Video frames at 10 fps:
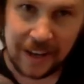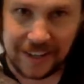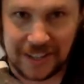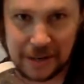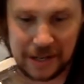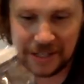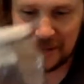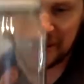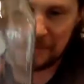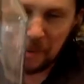
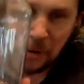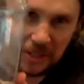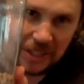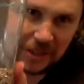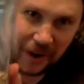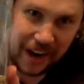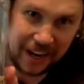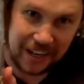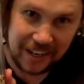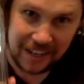They're
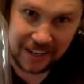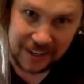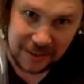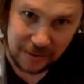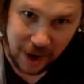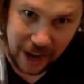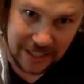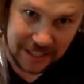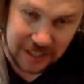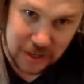multi-grain
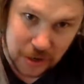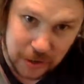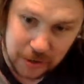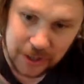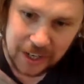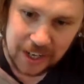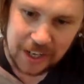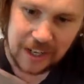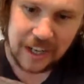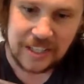rice. It's new.
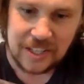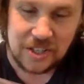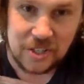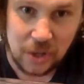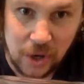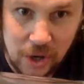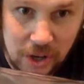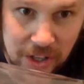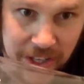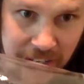It's in
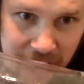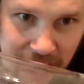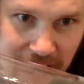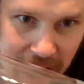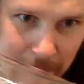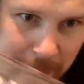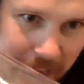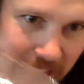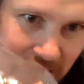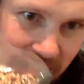store. It's
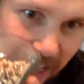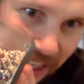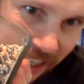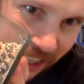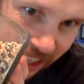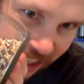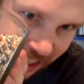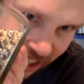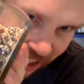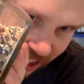amazing.
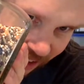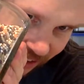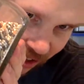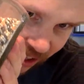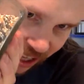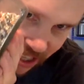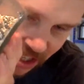I mean, look at this.